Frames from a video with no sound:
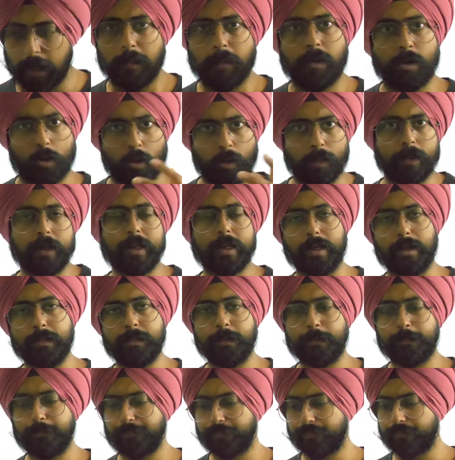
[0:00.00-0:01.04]
But open it
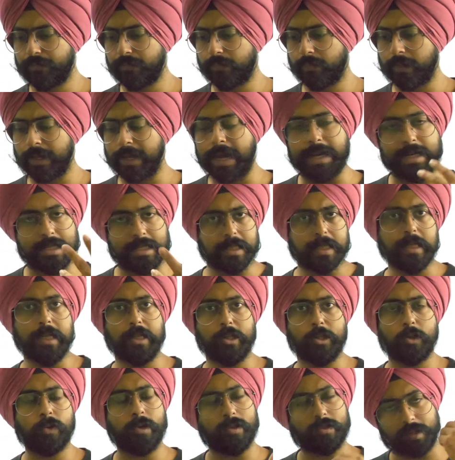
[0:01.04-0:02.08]
up and see.
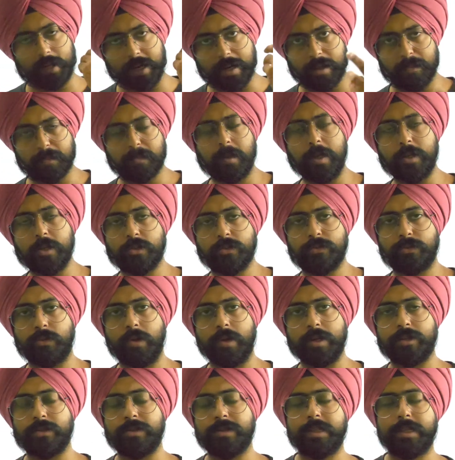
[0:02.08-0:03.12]
You will find a bunch of
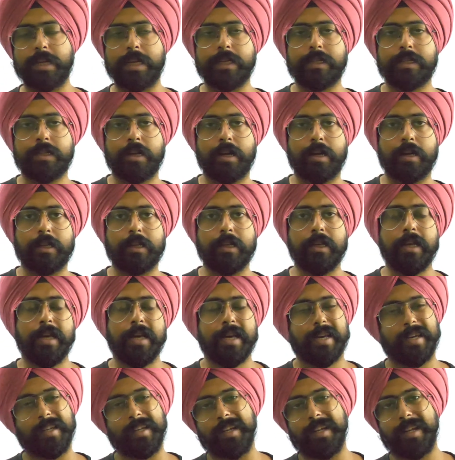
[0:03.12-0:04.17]
questions in NCERT
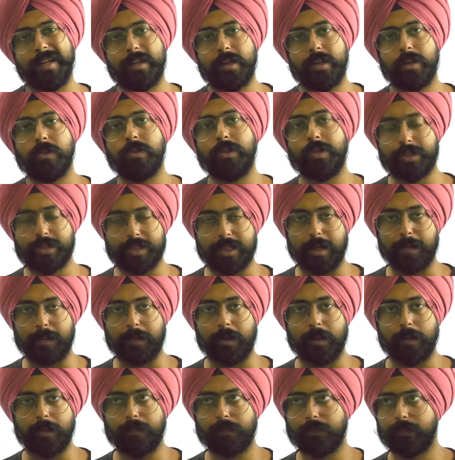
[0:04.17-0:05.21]
related to this
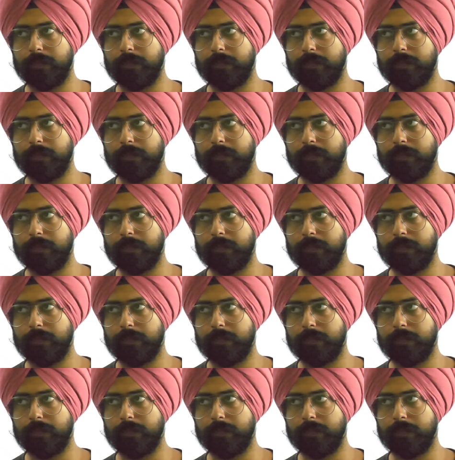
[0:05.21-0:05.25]
chapter.